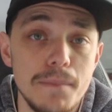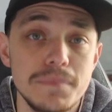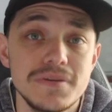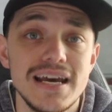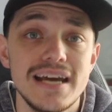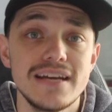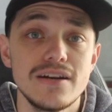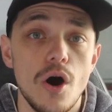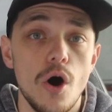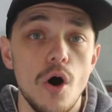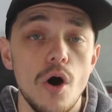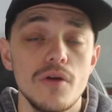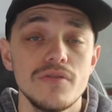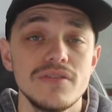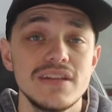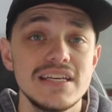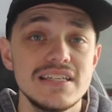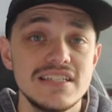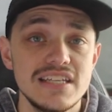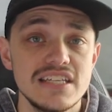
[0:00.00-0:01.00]
update
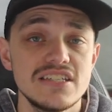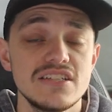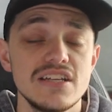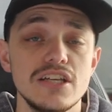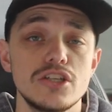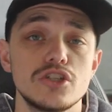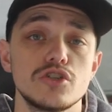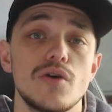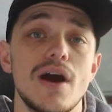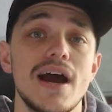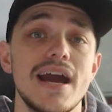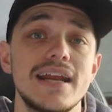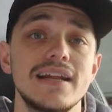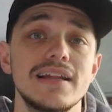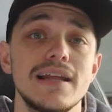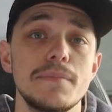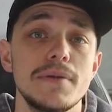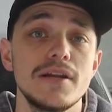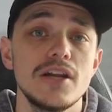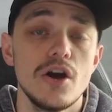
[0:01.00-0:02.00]
on the Disney train.
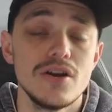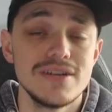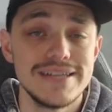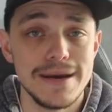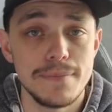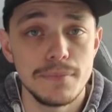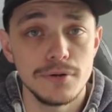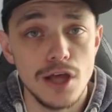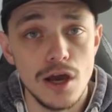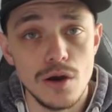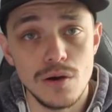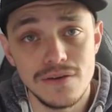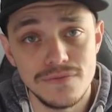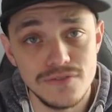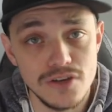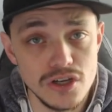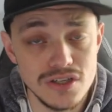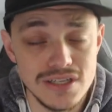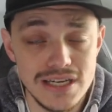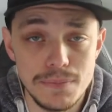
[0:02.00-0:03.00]
Let me know down below
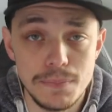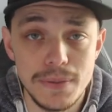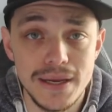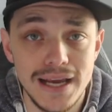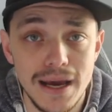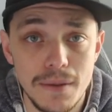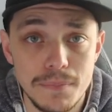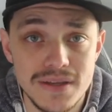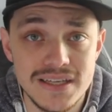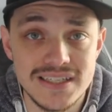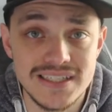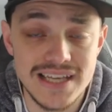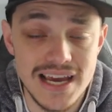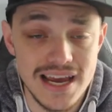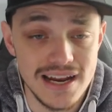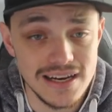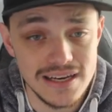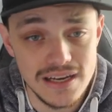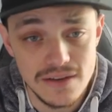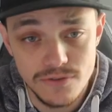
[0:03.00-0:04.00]
if you did pick up this
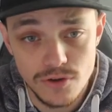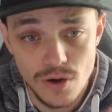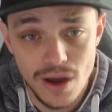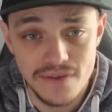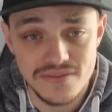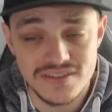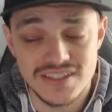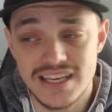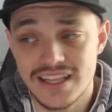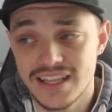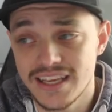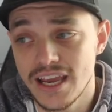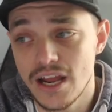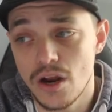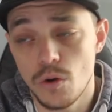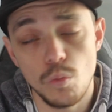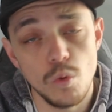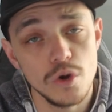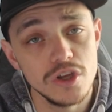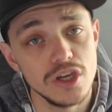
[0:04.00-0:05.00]
set and if you have selling
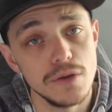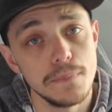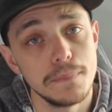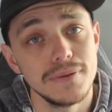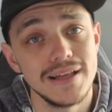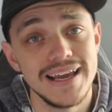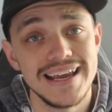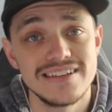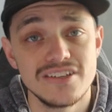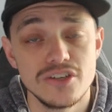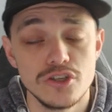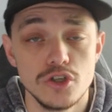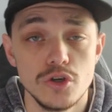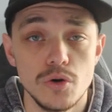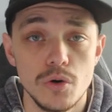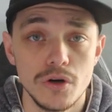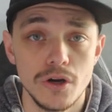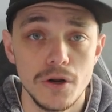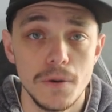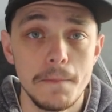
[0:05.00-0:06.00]
it and what you plan to
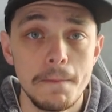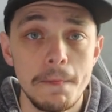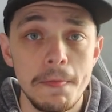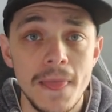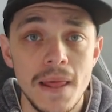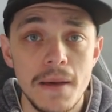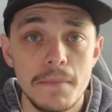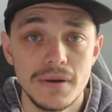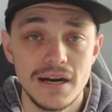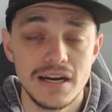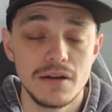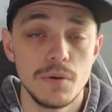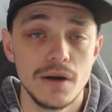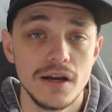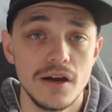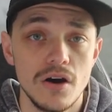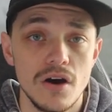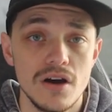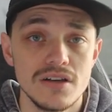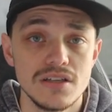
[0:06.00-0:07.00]
do on it. But
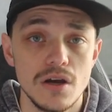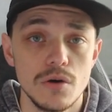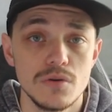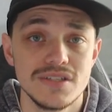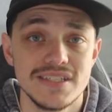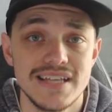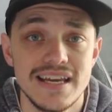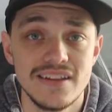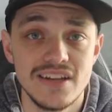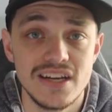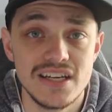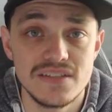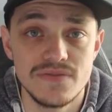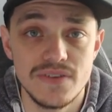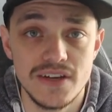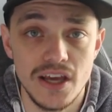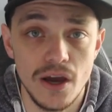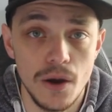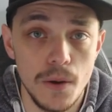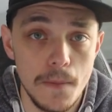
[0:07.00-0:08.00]
anyway, guys, I'll see you in the next
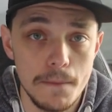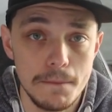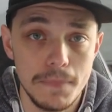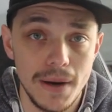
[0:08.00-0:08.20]
video.